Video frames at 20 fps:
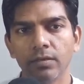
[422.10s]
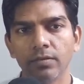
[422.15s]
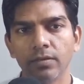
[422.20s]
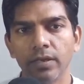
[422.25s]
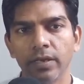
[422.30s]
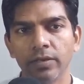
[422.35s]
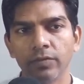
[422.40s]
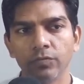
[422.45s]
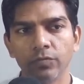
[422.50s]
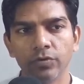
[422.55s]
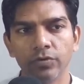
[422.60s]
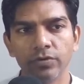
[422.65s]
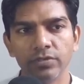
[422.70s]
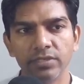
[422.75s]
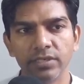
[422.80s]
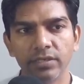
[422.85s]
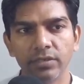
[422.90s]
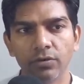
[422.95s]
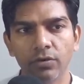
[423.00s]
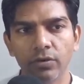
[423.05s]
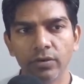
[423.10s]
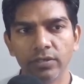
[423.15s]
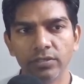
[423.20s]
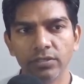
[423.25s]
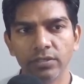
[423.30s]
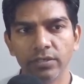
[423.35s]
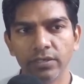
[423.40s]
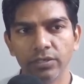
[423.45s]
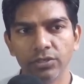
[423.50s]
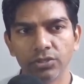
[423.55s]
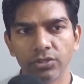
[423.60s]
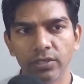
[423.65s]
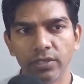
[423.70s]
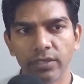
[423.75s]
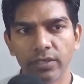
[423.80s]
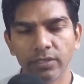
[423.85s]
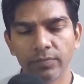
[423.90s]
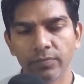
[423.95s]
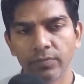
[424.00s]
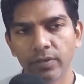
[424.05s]
and was at origin
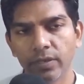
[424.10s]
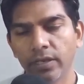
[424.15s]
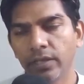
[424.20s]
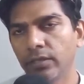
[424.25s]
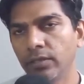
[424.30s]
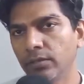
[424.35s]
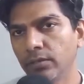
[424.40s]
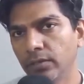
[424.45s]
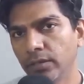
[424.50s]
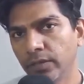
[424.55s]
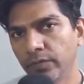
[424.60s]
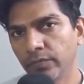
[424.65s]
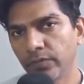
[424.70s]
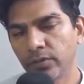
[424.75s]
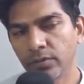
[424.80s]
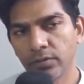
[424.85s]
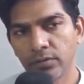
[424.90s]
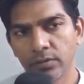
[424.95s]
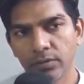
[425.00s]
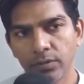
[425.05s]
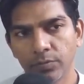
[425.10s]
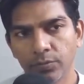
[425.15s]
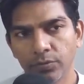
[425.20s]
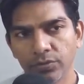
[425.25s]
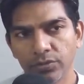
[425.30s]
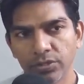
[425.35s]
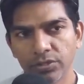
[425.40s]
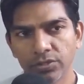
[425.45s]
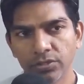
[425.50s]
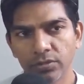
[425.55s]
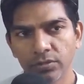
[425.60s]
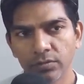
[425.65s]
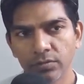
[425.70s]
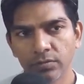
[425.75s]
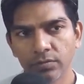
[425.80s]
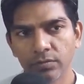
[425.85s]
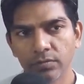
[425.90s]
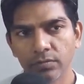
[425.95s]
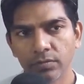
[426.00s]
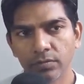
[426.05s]
initially, and even the
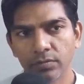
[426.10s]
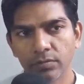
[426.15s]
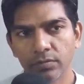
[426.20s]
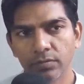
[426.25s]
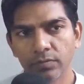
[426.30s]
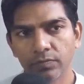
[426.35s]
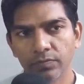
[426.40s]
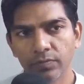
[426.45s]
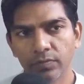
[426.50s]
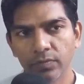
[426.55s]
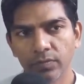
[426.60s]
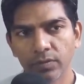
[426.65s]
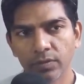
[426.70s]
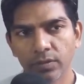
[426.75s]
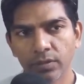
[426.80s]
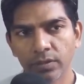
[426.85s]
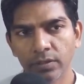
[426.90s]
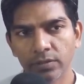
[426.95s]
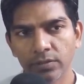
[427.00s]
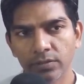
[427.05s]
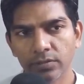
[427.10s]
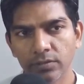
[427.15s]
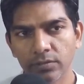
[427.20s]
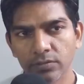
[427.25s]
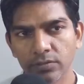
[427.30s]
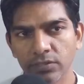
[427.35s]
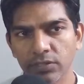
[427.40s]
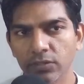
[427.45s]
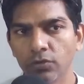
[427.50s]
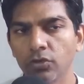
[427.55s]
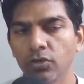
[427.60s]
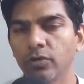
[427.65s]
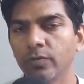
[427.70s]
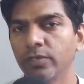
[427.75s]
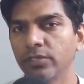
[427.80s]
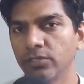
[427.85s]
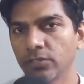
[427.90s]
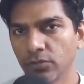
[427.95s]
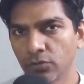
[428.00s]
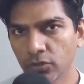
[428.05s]
position is 0
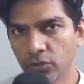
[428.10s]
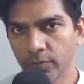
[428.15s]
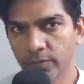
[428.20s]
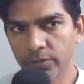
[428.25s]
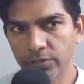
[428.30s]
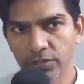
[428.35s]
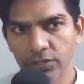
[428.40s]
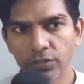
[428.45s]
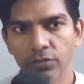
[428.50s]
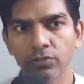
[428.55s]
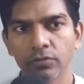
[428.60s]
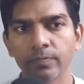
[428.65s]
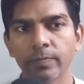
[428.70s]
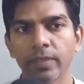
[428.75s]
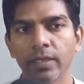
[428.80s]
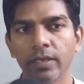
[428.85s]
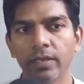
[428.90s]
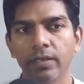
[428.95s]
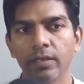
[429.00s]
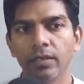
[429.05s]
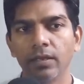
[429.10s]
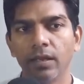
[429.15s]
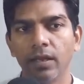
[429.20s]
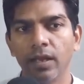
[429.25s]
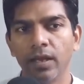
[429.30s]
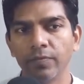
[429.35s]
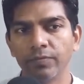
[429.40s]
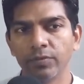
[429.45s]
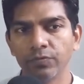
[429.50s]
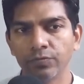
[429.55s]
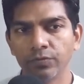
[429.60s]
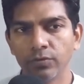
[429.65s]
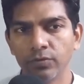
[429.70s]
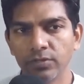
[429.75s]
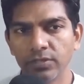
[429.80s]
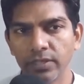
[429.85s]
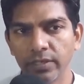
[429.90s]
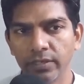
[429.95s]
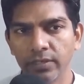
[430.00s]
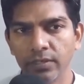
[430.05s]
comma 0 comma 0. After 4
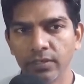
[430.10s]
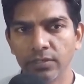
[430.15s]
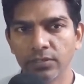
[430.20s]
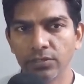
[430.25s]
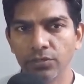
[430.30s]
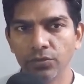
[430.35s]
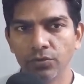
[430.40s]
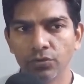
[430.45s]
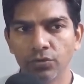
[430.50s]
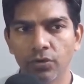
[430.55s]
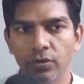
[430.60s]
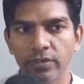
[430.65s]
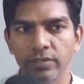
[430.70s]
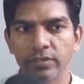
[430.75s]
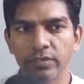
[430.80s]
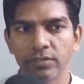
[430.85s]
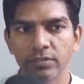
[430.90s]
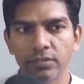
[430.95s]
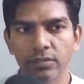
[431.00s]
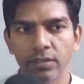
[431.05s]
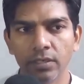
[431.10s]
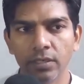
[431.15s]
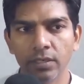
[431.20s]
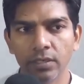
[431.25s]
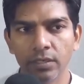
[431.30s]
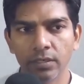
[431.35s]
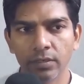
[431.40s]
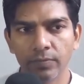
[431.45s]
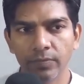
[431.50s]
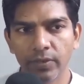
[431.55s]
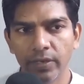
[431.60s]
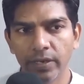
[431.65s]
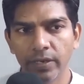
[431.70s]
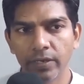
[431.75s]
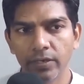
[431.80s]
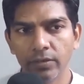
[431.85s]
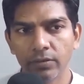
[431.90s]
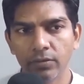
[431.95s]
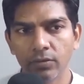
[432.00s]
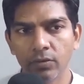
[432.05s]
seconds, its new coordinates are
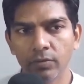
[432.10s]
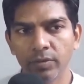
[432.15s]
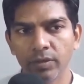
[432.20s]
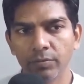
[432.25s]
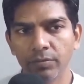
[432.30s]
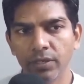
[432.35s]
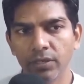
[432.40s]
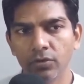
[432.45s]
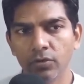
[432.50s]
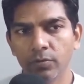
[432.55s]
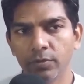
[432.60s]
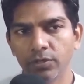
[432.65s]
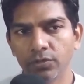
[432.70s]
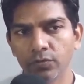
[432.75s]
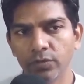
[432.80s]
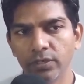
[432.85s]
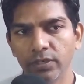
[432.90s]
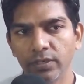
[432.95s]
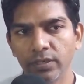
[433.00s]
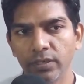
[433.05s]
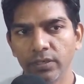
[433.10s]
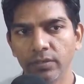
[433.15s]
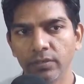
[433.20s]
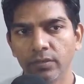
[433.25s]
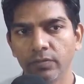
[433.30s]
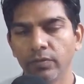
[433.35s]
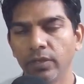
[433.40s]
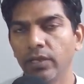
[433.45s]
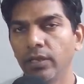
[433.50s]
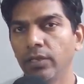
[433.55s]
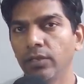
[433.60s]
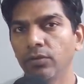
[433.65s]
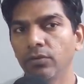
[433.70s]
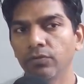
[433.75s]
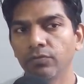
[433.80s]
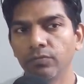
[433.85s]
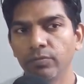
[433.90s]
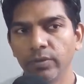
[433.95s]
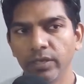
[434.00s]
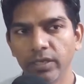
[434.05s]
8 comma b comma 20, the value
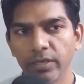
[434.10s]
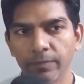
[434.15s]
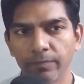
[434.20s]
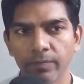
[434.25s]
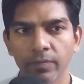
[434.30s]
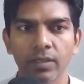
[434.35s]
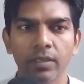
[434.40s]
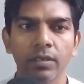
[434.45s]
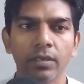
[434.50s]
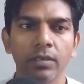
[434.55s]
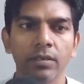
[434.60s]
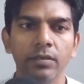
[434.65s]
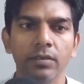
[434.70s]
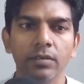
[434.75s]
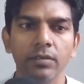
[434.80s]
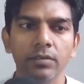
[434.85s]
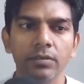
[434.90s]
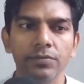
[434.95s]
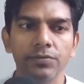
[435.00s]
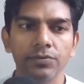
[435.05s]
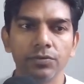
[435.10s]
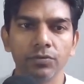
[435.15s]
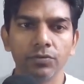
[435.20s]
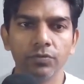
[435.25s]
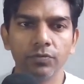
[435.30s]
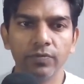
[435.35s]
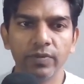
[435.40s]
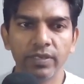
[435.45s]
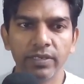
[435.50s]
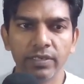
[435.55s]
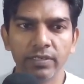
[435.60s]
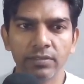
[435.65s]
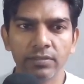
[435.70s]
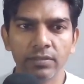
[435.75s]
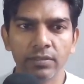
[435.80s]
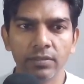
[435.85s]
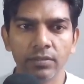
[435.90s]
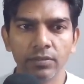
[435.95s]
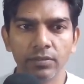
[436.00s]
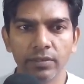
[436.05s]
of b. So we can
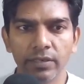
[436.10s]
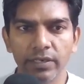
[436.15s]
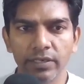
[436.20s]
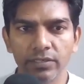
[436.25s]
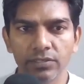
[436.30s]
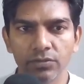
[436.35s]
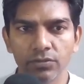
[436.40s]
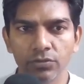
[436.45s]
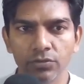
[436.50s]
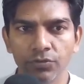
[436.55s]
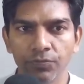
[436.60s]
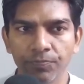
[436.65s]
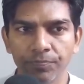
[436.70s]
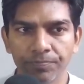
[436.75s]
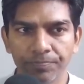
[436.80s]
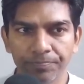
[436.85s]
write, so